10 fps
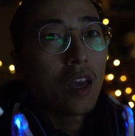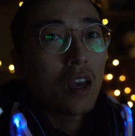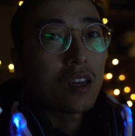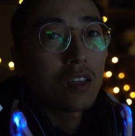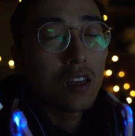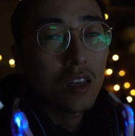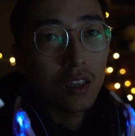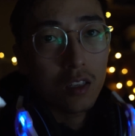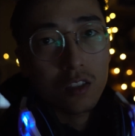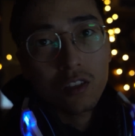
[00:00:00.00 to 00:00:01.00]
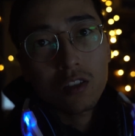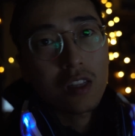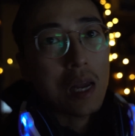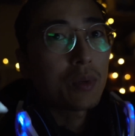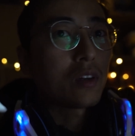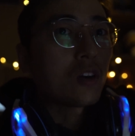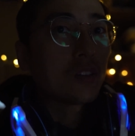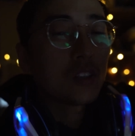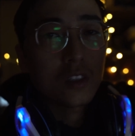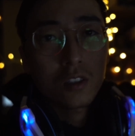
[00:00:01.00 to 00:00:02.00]
and just slap it
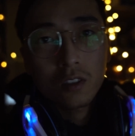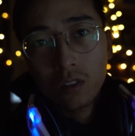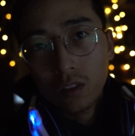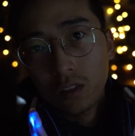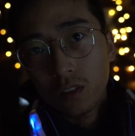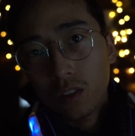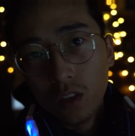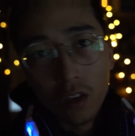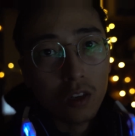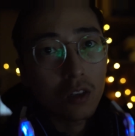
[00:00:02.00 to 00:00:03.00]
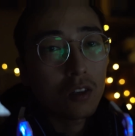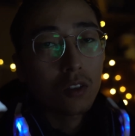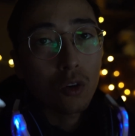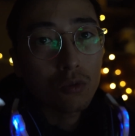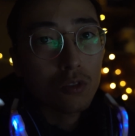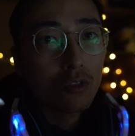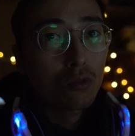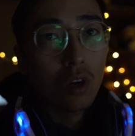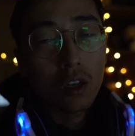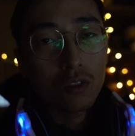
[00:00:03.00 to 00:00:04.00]
on the cold
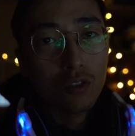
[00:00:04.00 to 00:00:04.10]
shoe, hot